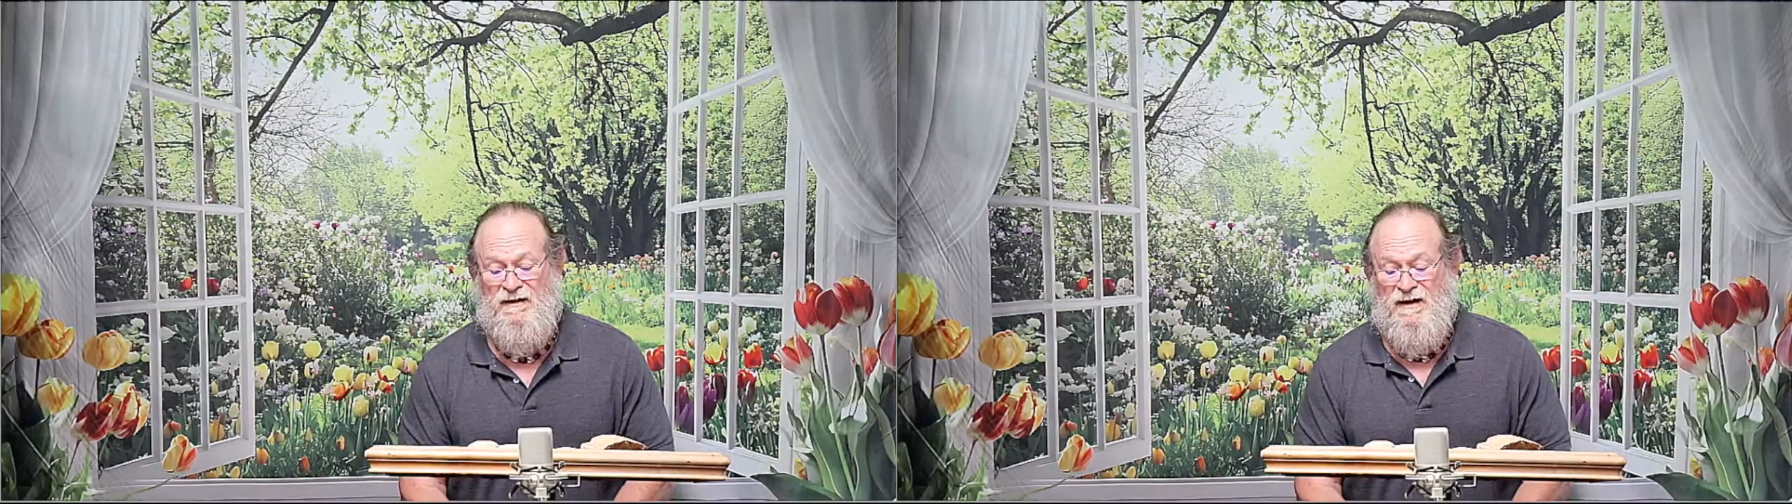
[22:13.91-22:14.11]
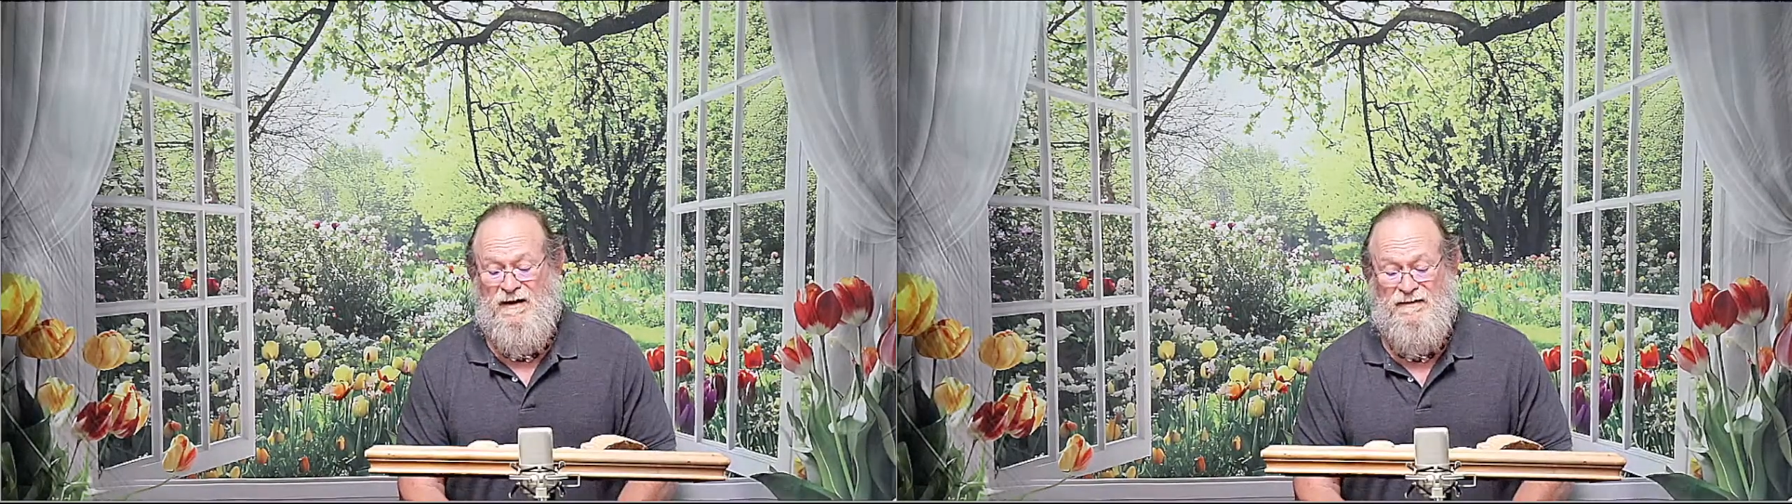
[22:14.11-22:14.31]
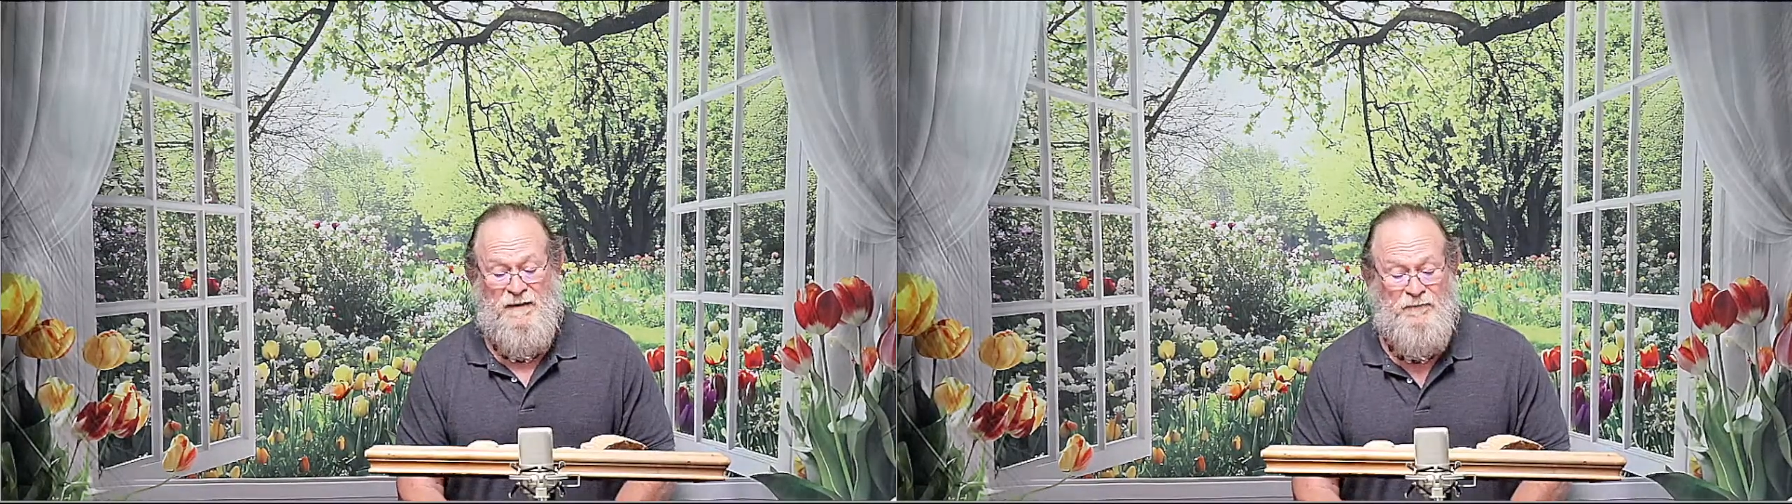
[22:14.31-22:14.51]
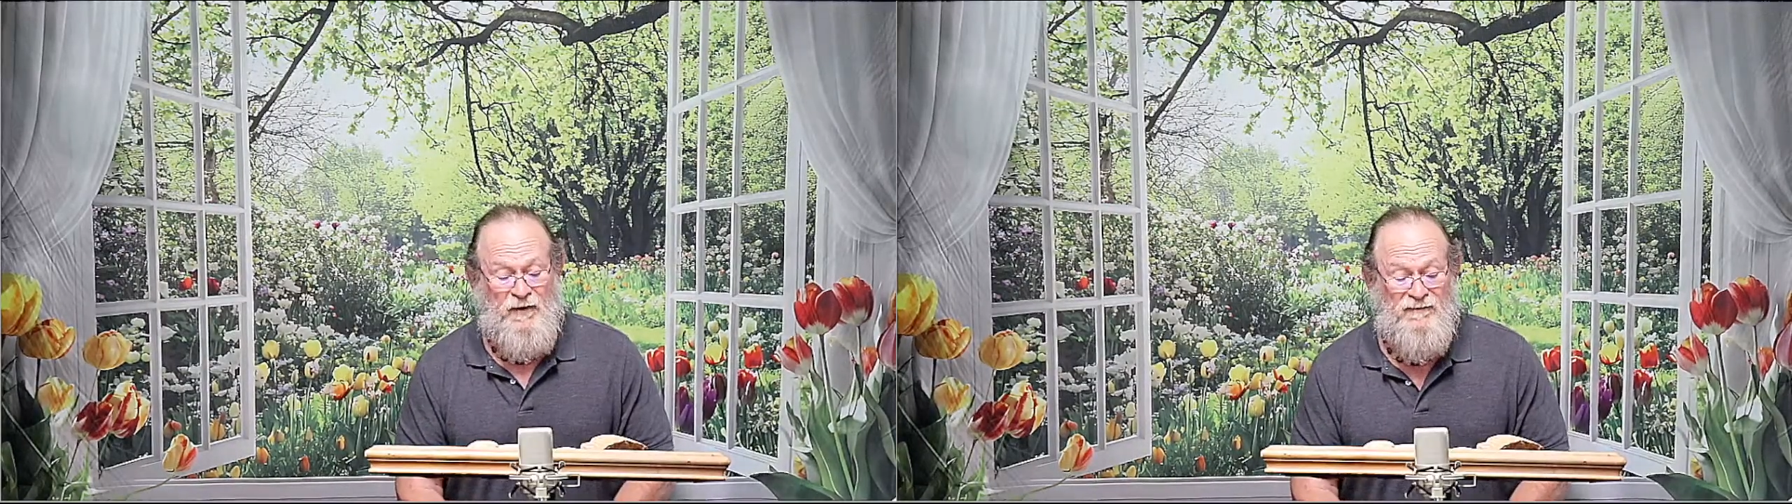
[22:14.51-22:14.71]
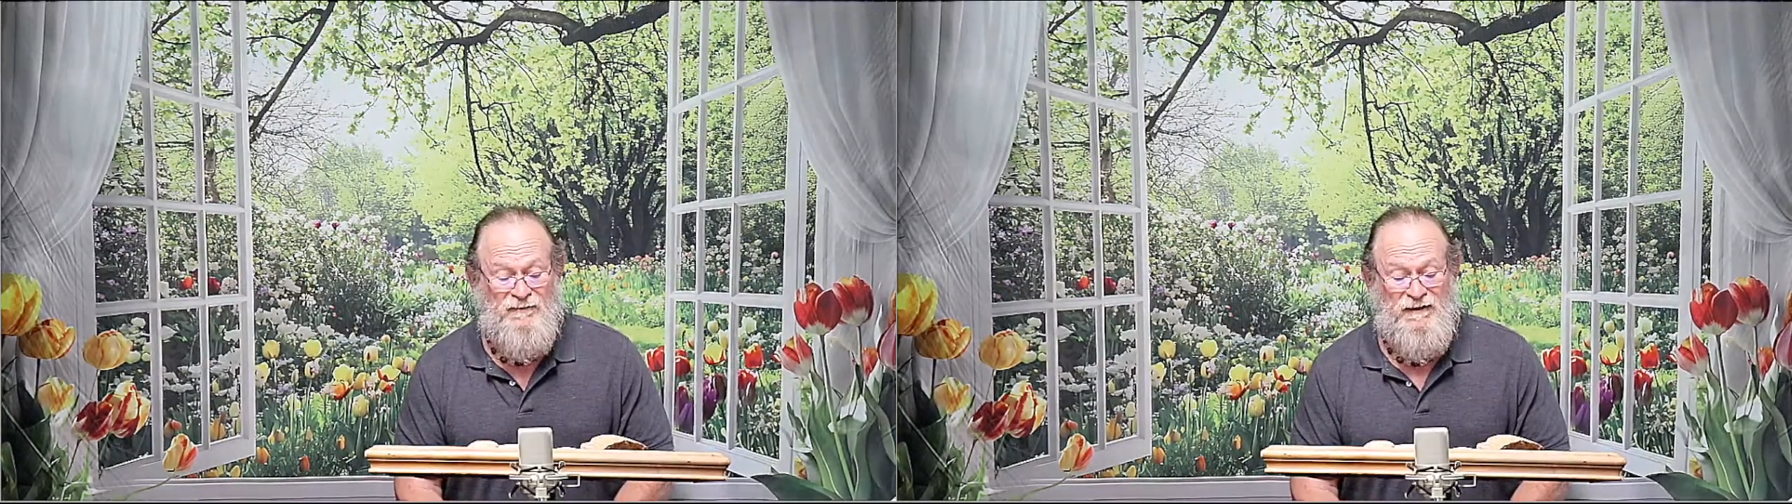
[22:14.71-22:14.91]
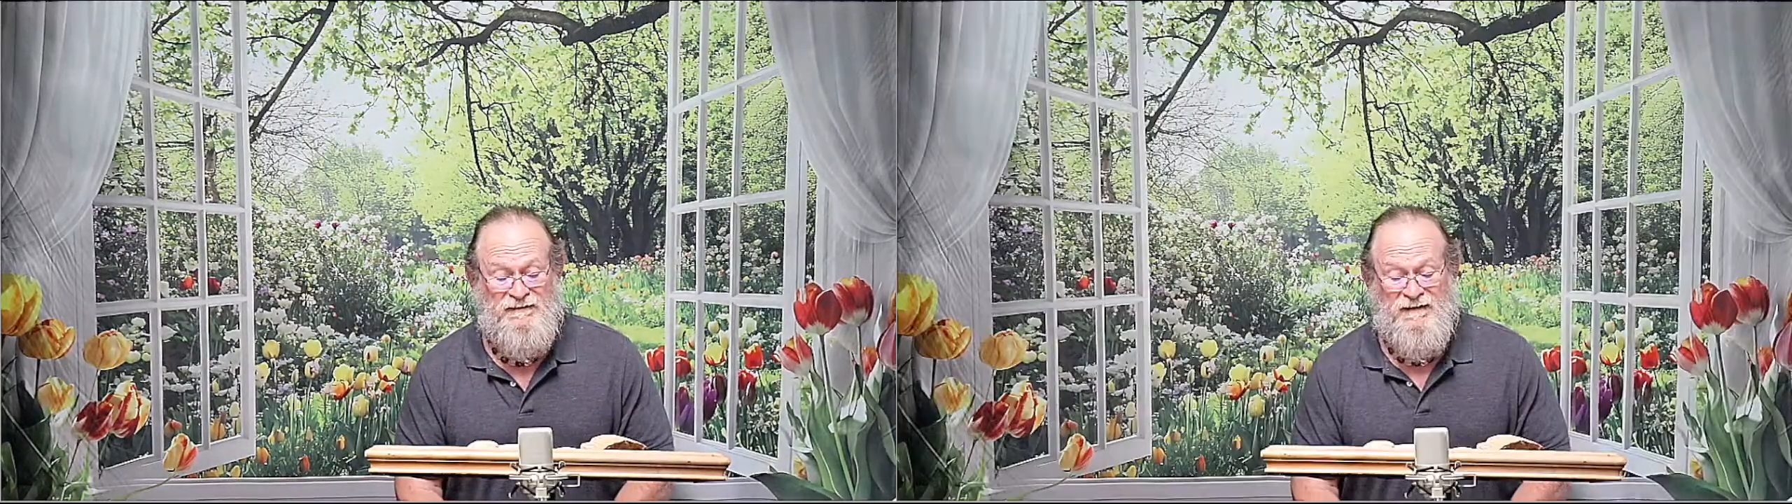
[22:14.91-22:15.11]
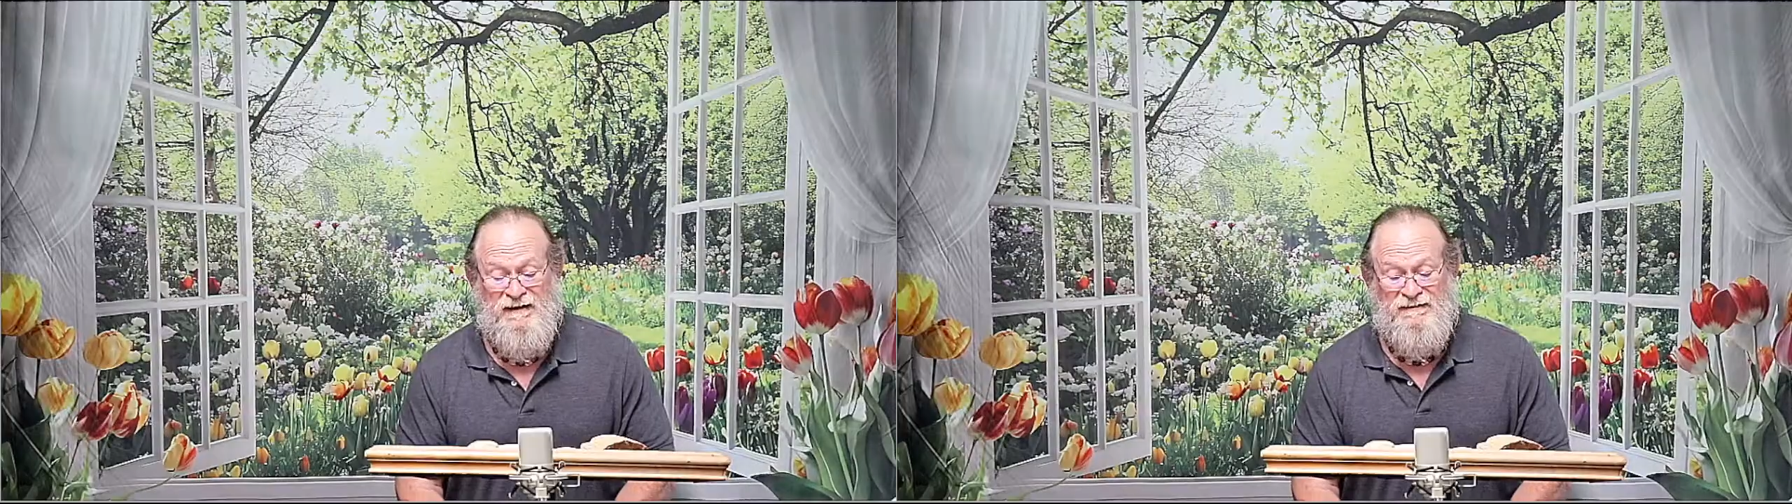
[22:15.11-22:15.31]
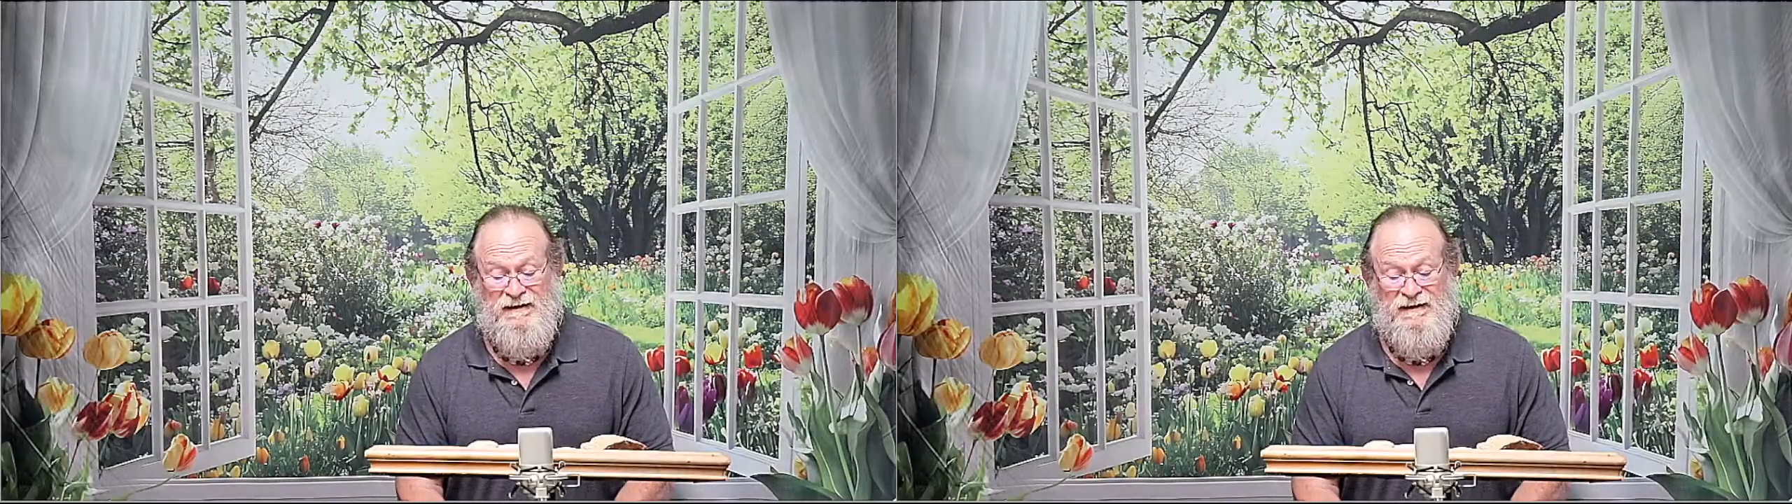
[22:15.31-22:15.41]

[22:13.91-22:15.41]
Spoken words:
They probably think the